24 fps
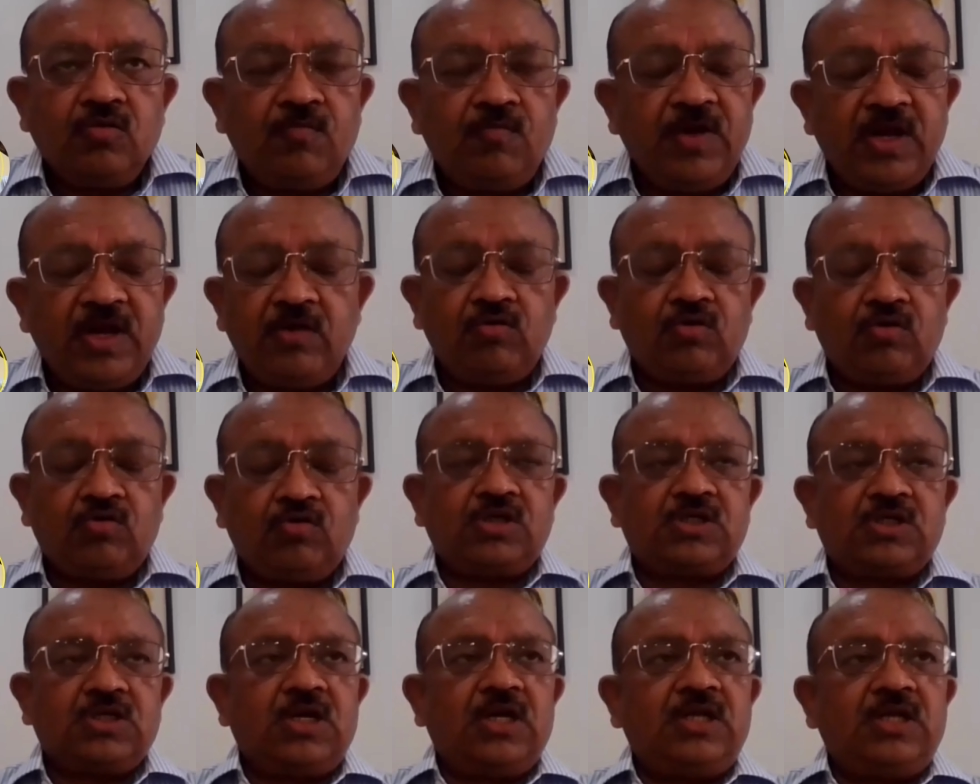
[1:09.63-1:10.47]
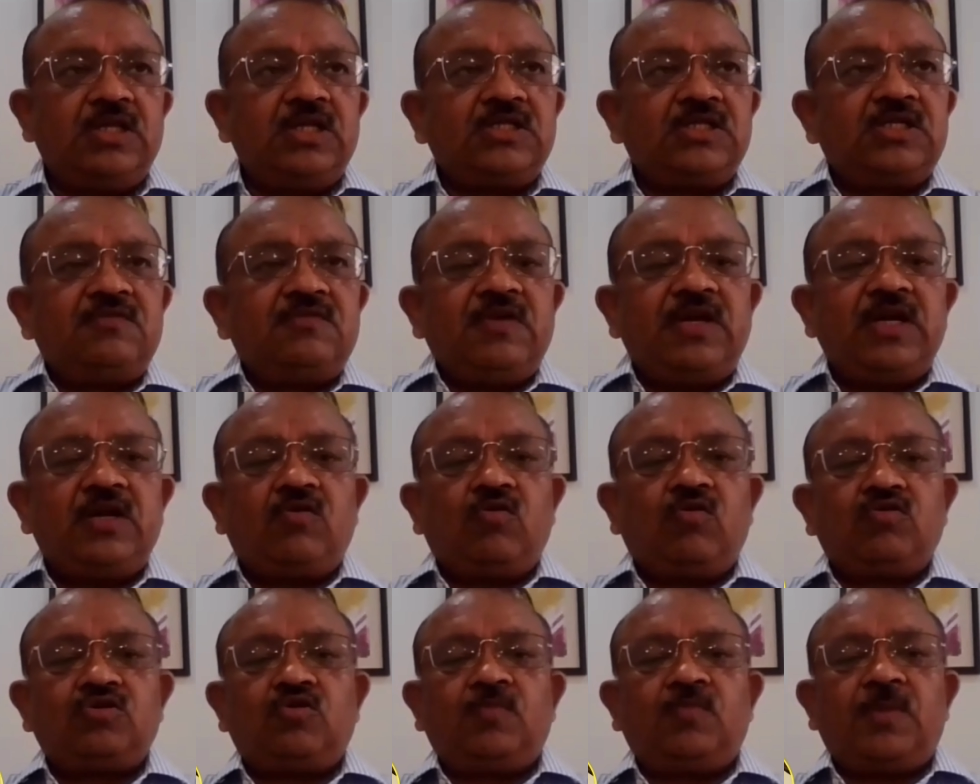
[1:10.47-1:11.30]
so very good question. And this is very
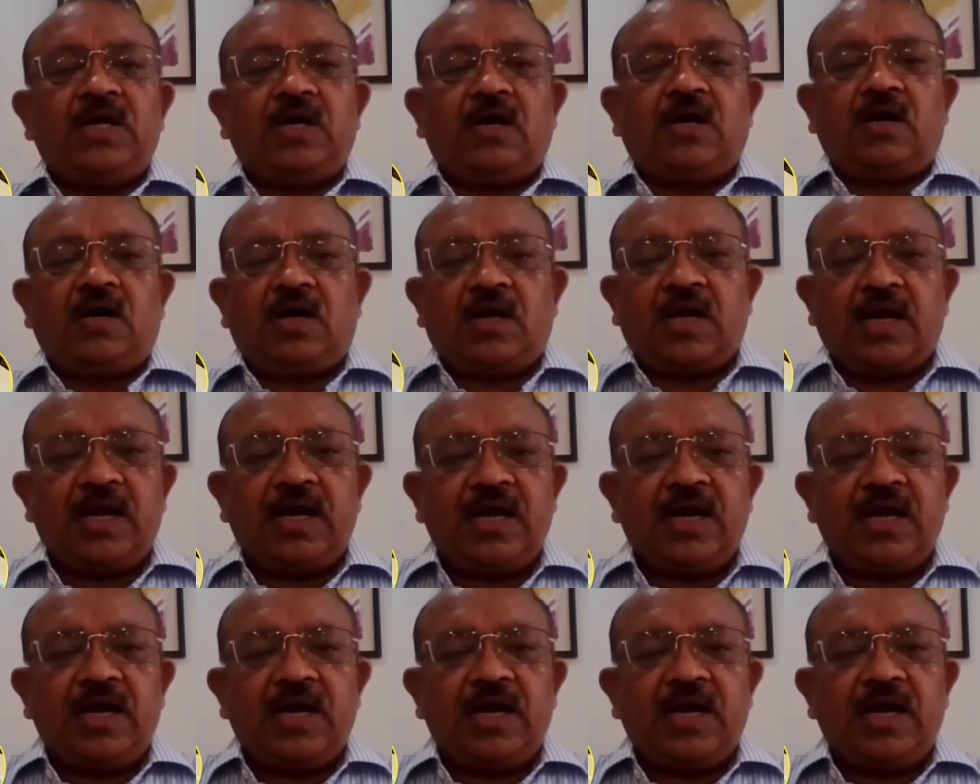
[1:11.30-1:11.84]
close to my heart.